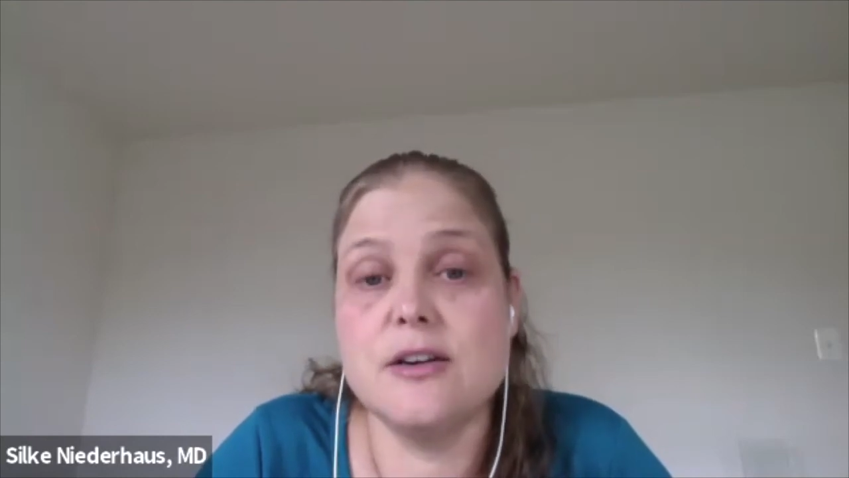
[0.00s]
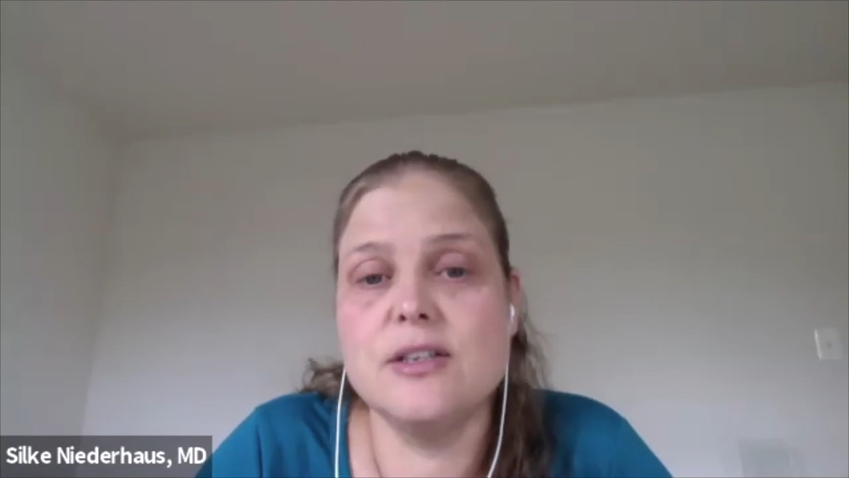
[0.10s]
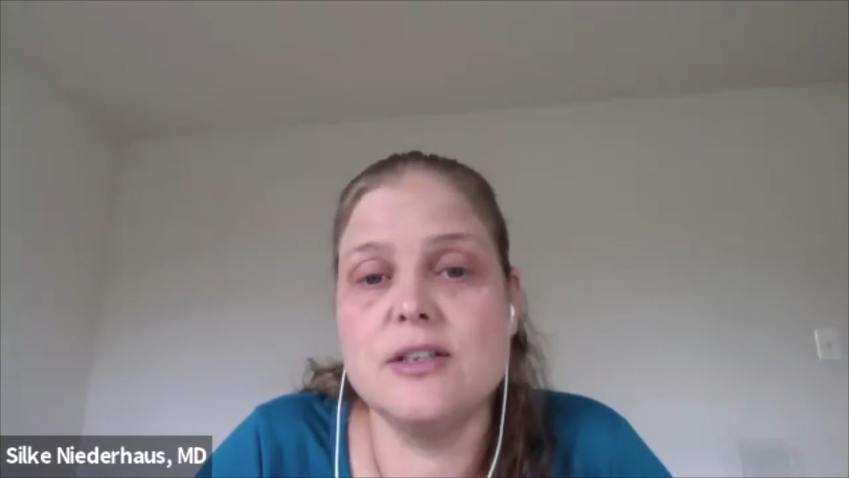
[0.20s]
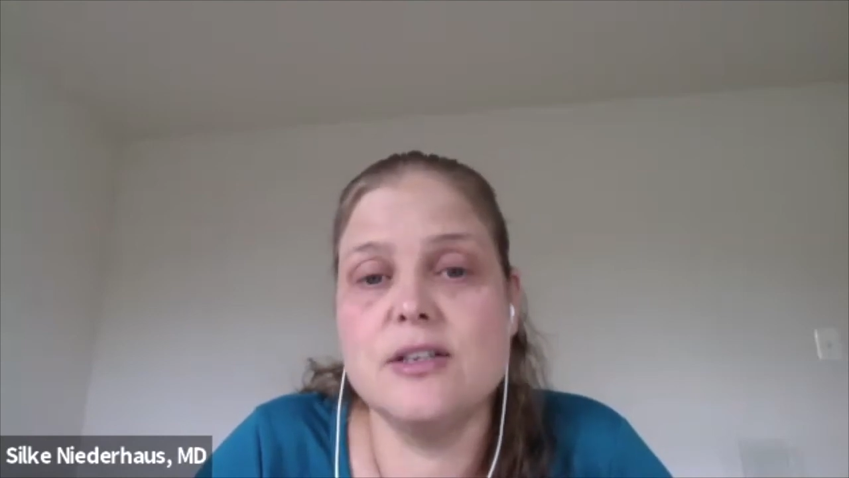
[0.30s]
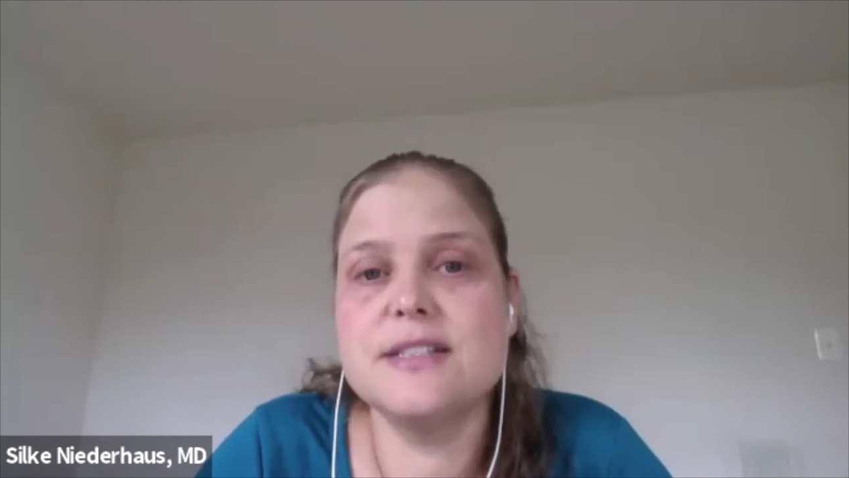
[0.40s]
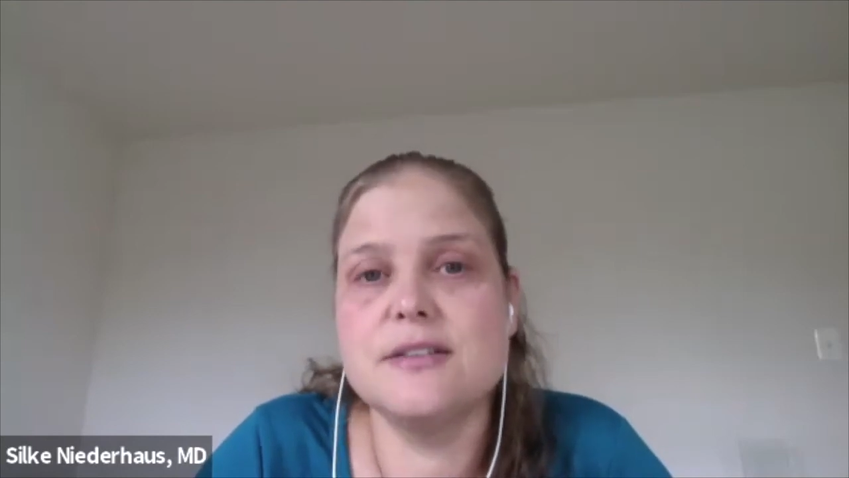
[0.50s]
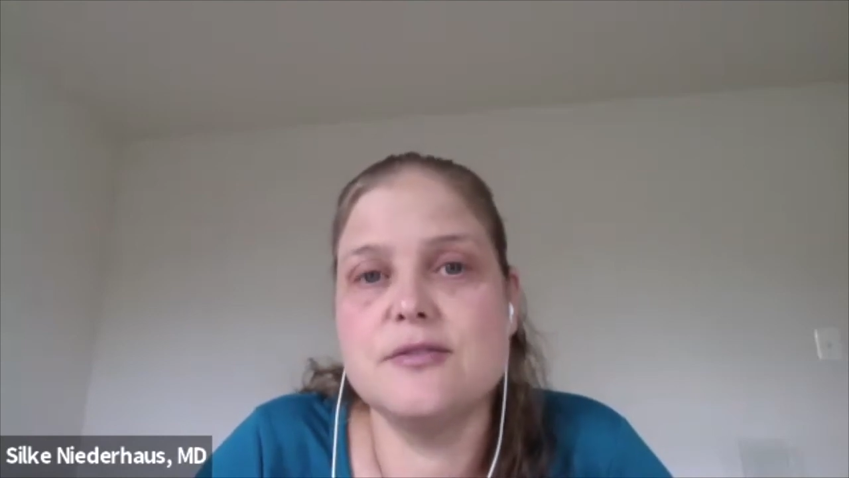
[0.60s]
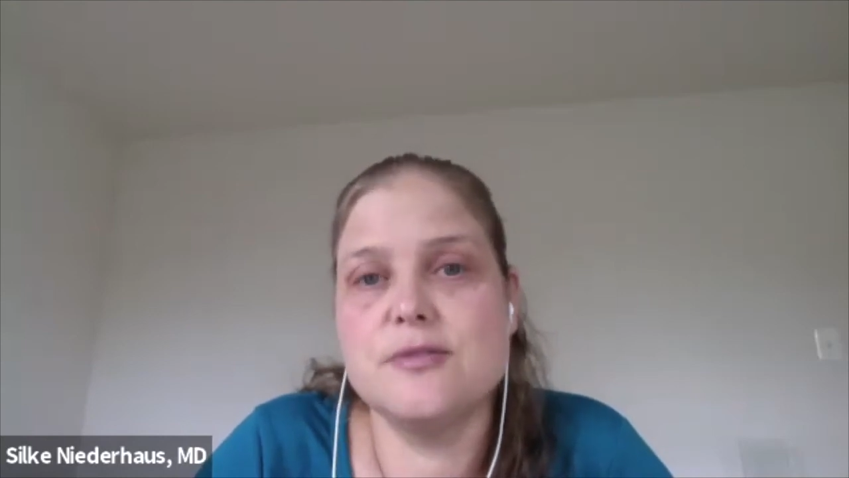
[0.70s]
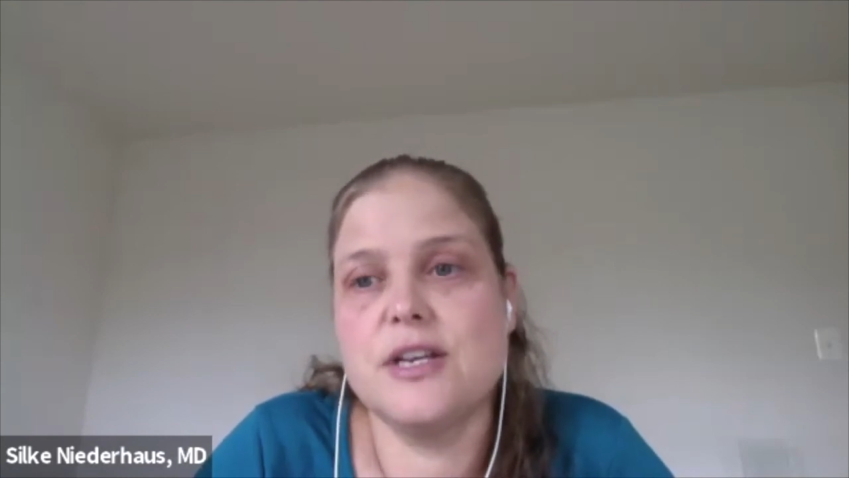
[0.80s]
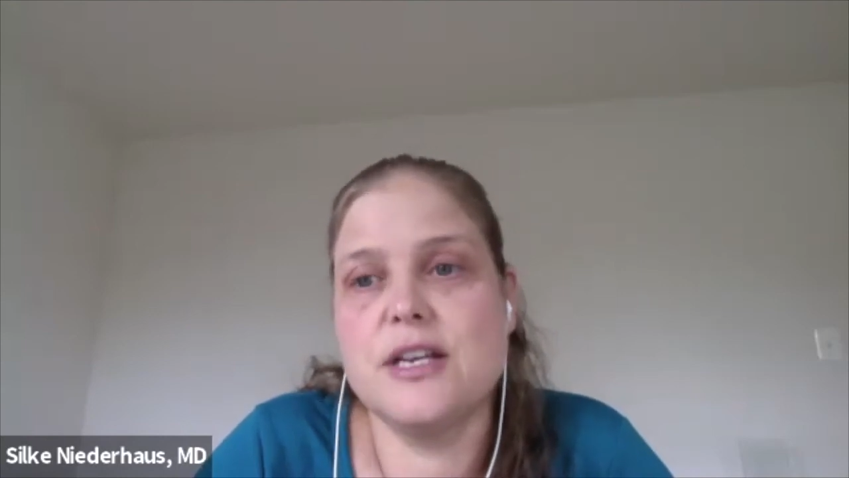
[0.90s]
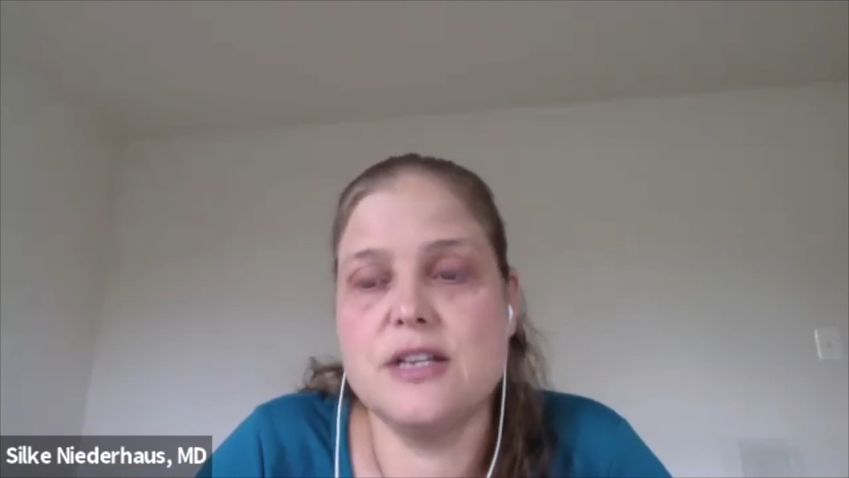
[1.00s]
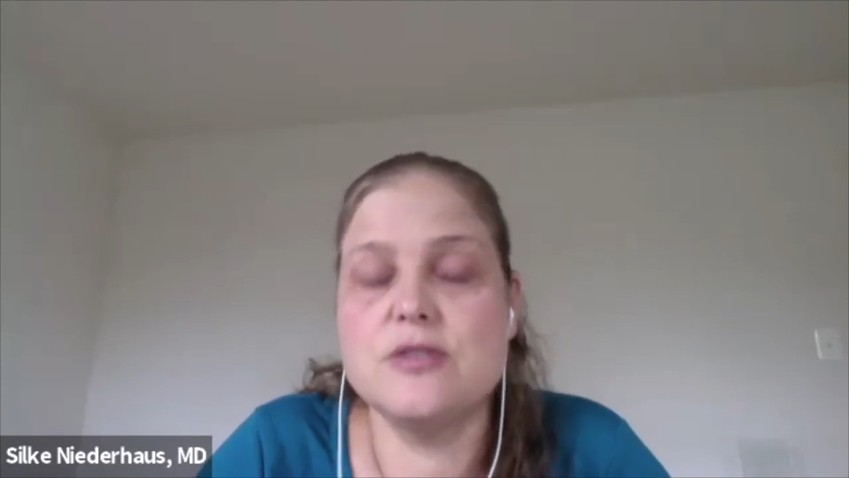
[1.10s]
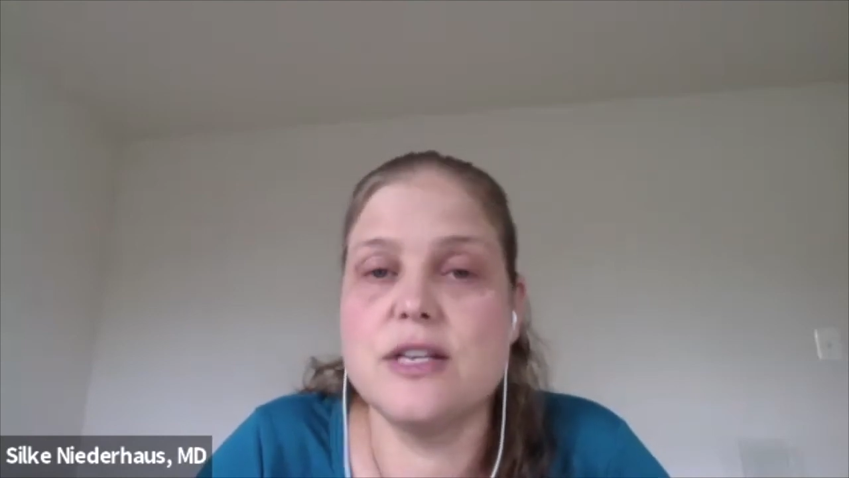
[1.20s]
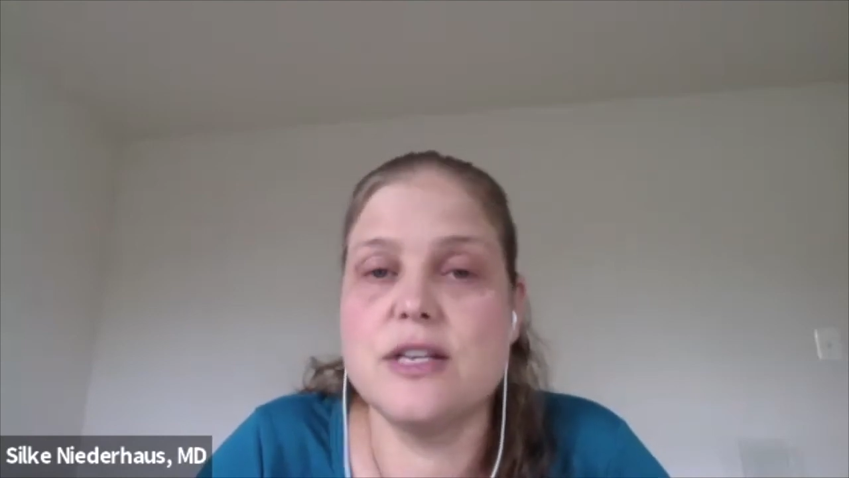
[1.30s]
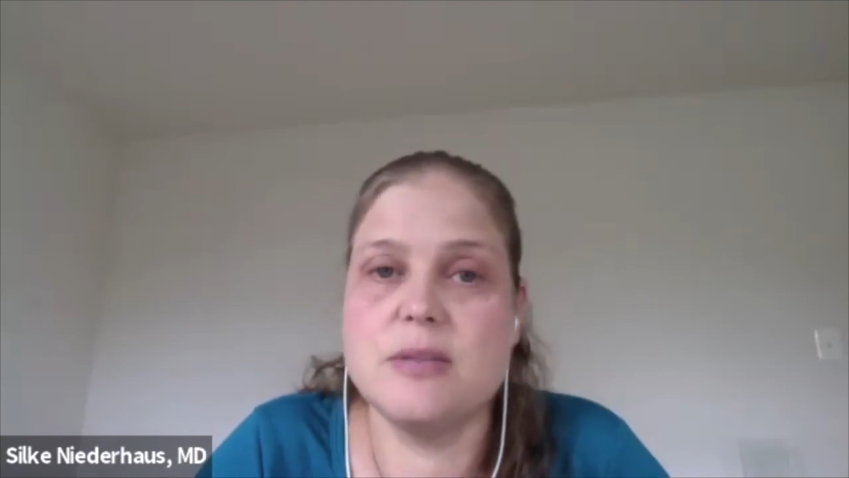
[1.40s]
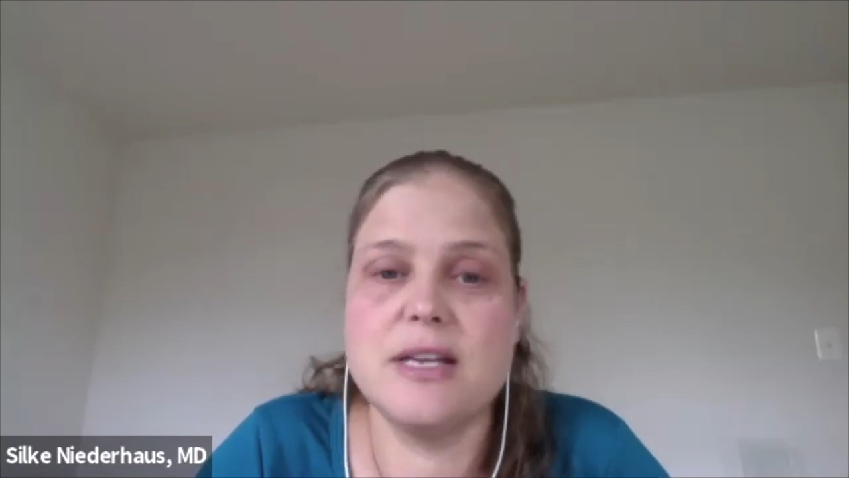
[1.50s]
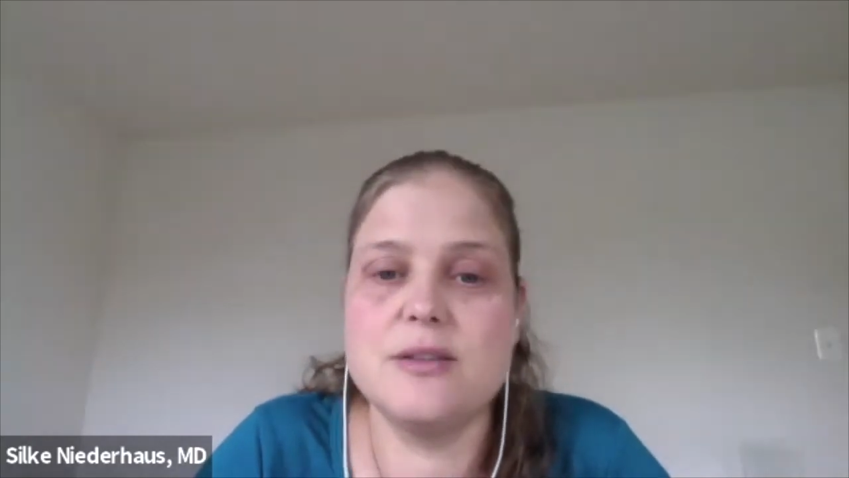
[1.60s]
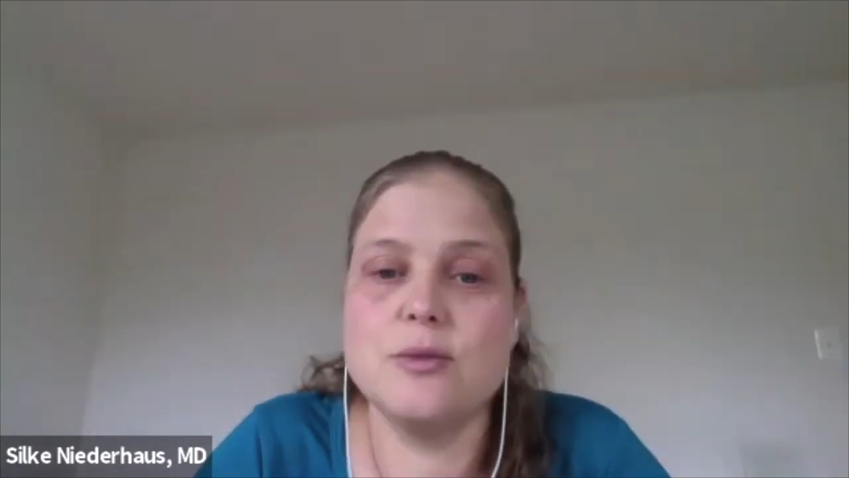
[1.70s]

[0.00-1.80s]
and are listed for kidney transplant,